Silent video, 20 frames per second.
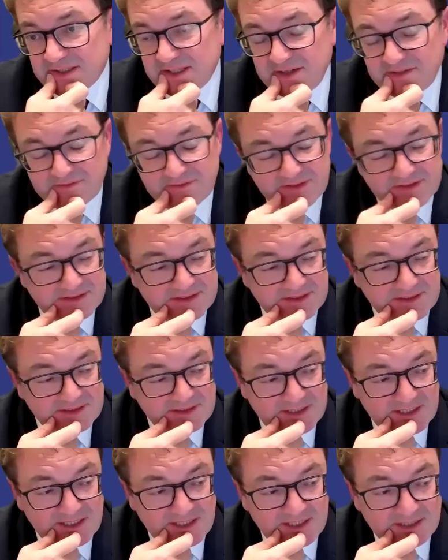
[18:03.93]
against their
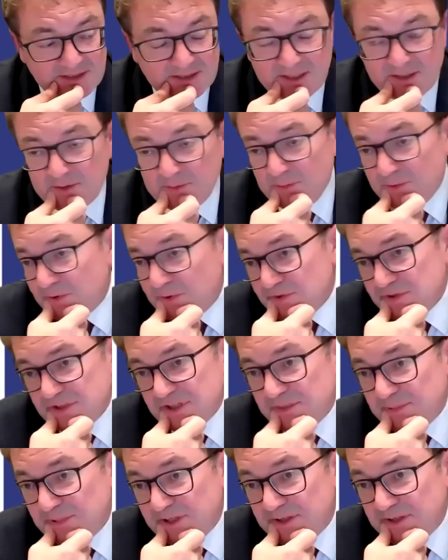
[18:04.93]
funded client would
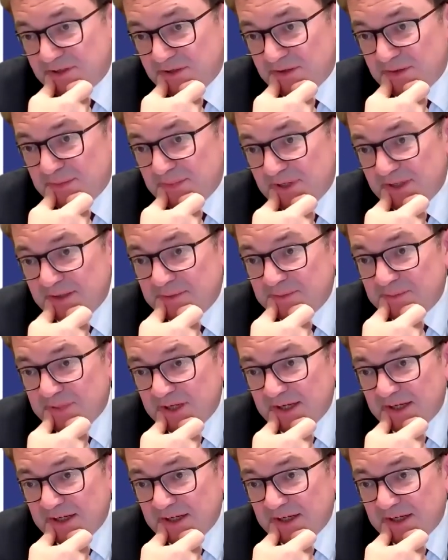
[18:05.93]
also be £2 million.